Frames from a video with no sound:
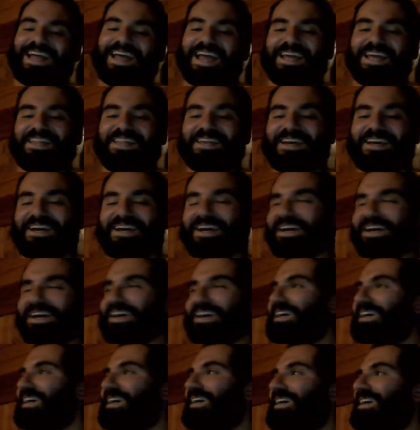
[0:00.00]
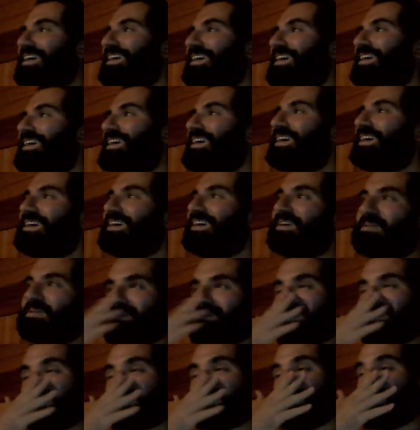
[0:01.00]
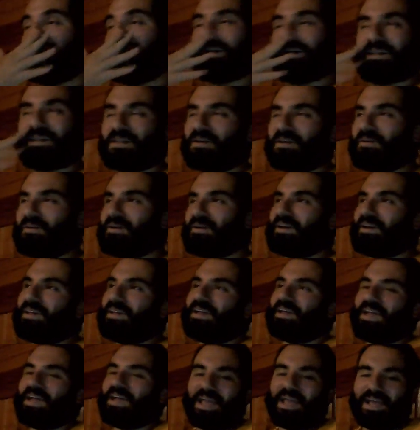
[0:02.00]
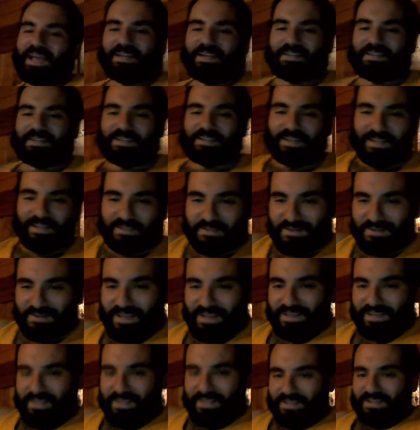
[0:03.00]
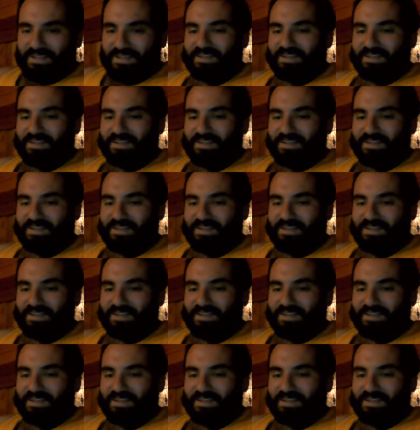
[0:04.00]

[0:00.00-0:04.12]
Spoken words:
Hey there. What's going on, Chloe? And internet?